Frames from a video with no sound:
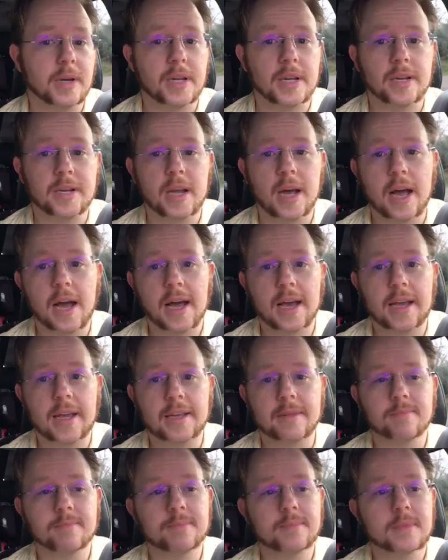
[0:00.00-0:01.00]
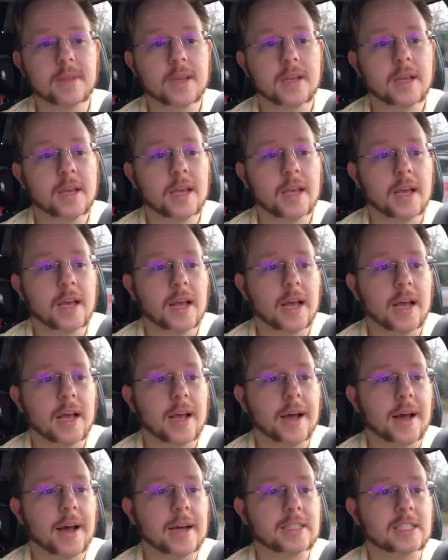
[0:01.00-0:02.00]
But I
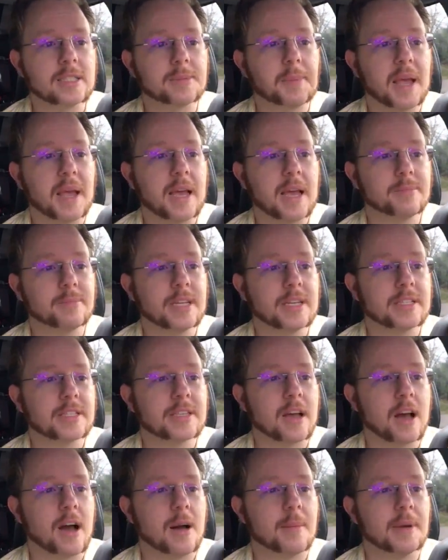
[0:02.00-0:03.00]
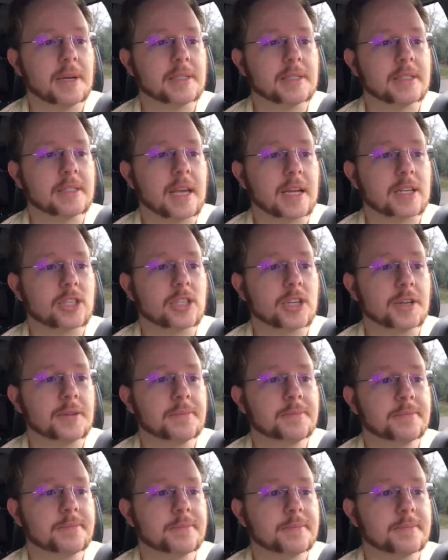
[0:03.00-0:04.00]
spammed his comment
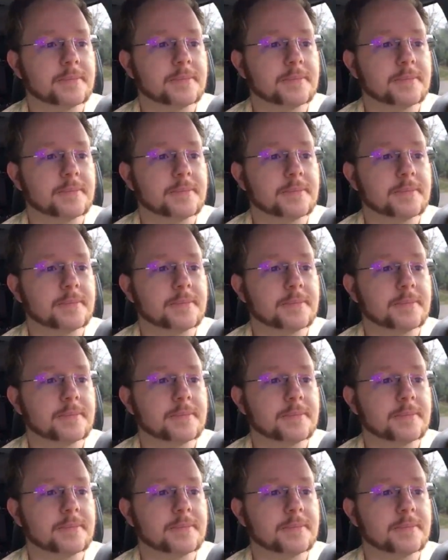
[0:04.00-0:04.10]
section.